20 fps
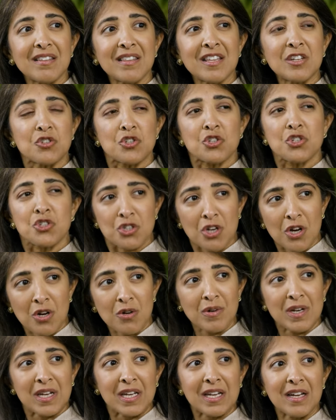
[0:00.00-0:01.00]
that
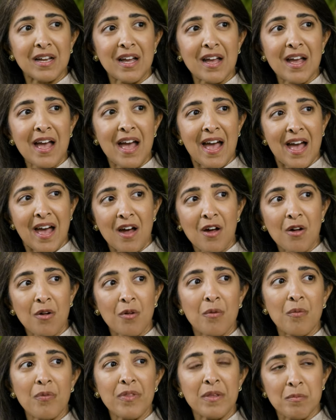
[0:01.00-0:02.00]
showing
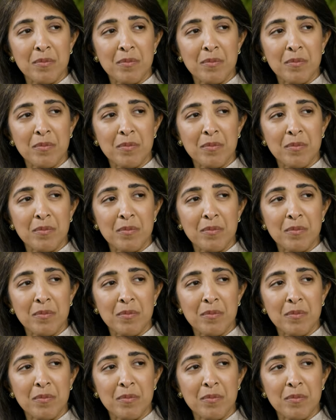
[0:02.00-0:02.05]
how